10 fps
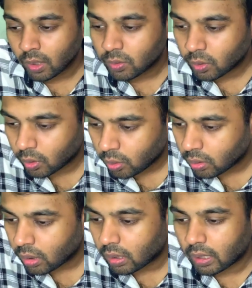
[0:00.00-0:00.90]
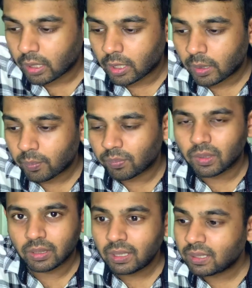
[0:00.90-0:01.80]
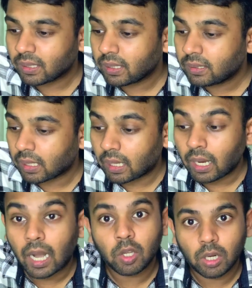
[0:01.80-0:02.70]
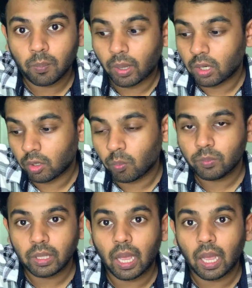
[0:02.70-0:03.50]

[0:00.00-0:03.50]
So uh, this is an anagram palindrome,